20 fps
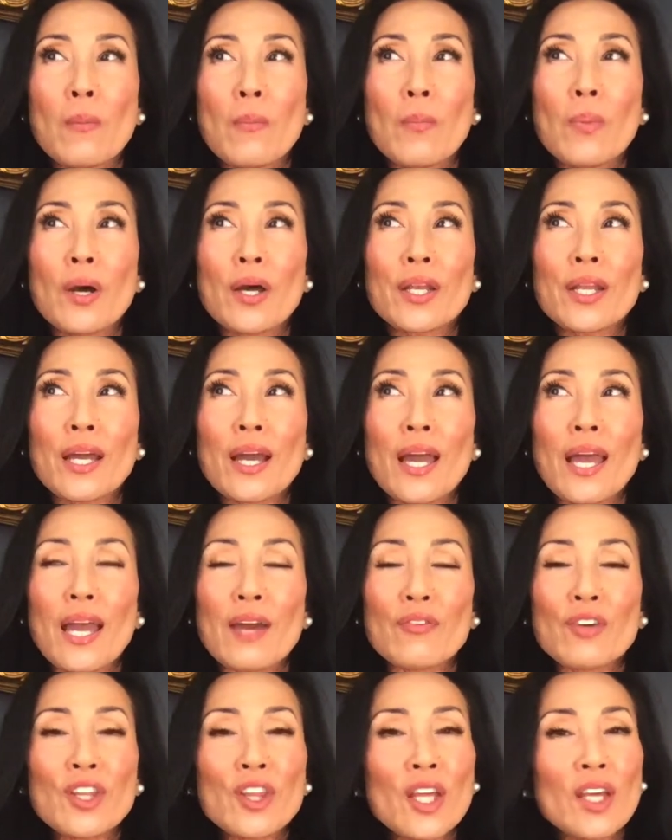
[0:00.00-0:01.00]
but
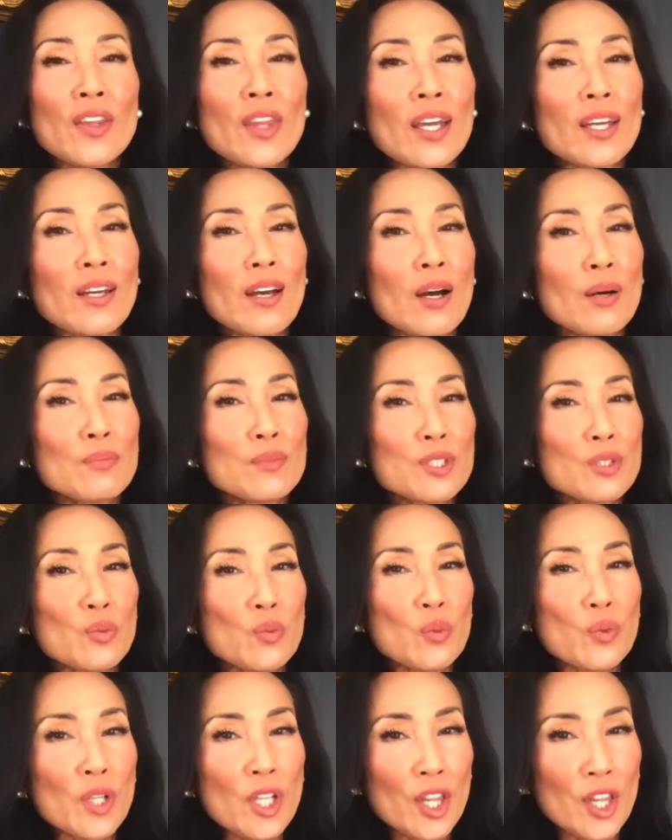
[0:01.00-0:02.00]
everything that comes
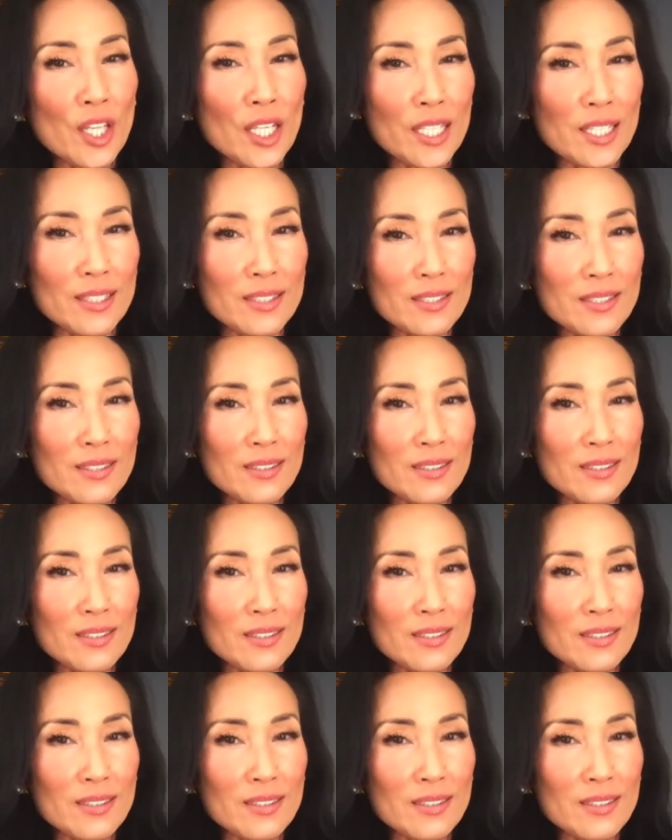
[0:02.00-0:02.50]
with it